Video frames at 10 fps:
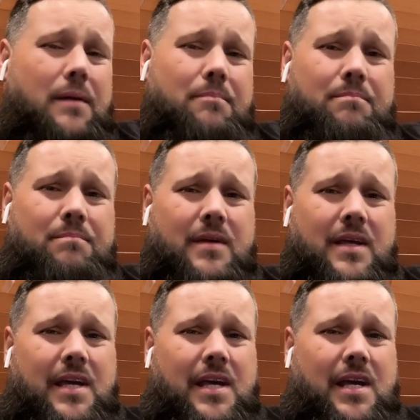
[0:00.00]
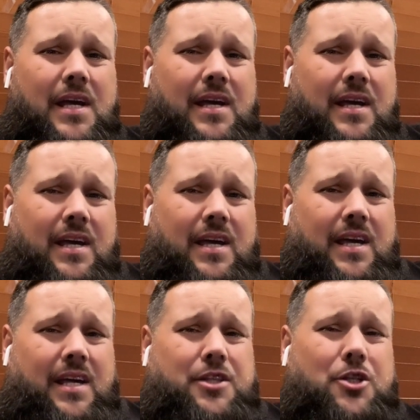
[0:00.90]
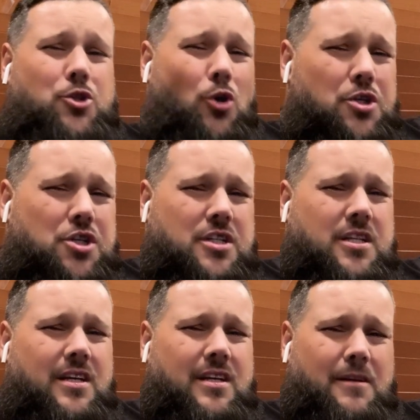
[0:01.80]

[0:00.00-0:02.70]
him. The dust